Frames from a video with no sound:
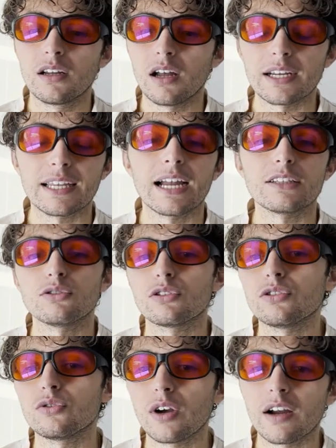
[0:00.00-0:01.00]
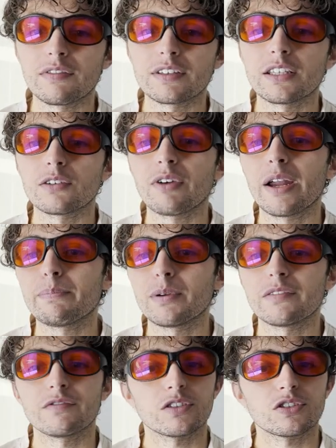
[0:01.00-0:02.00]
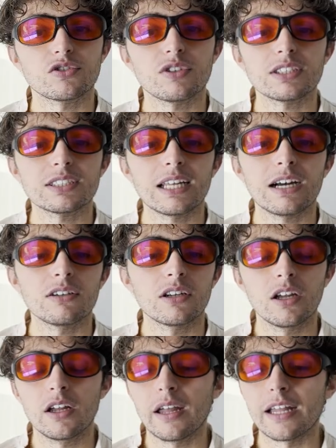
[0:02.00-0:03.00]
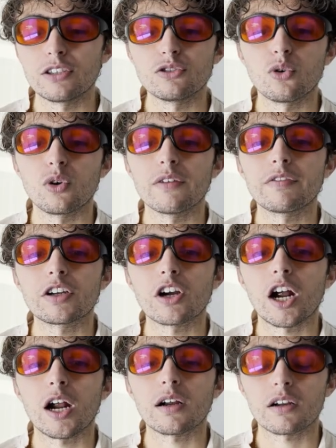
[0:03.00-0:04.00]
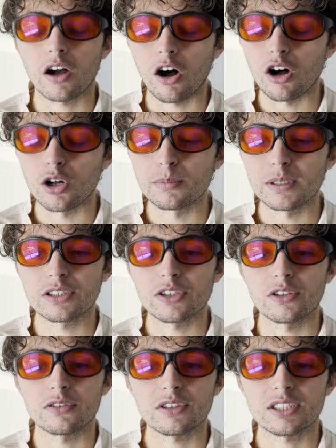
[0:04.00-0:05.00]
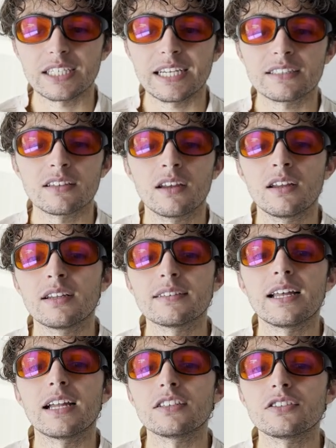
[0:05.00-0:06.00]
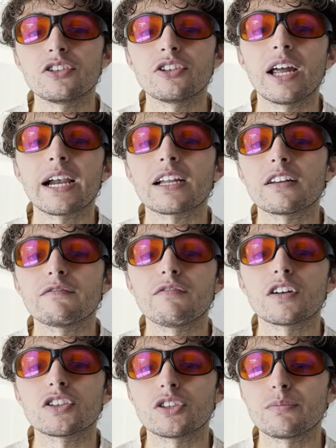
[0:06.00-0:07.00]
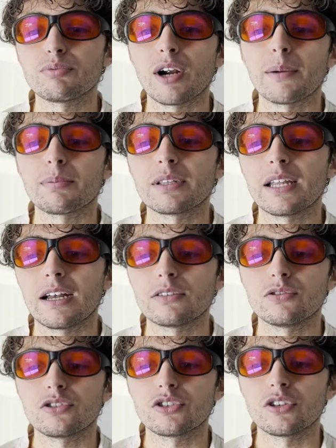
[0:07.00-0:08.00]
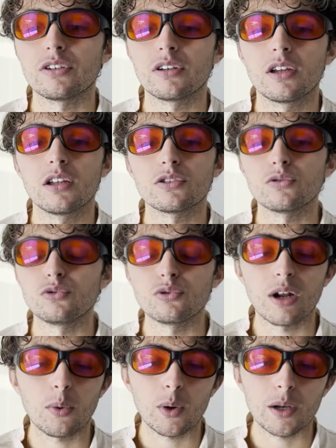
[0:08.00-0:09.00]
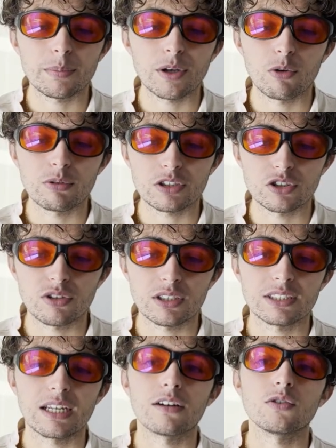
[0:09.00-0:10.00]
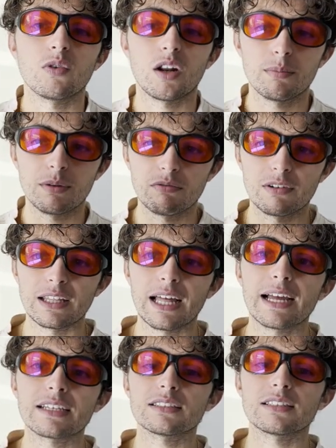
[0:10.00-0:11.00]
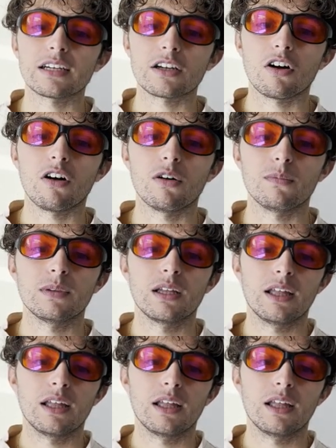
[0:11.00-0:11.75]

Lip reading: Again, you could do everything right, but if you're stressed out and you don't have a calm internal state, then you're not going to function properly how you should. You do not want to be always stressed out. You want to be relaxed and calm.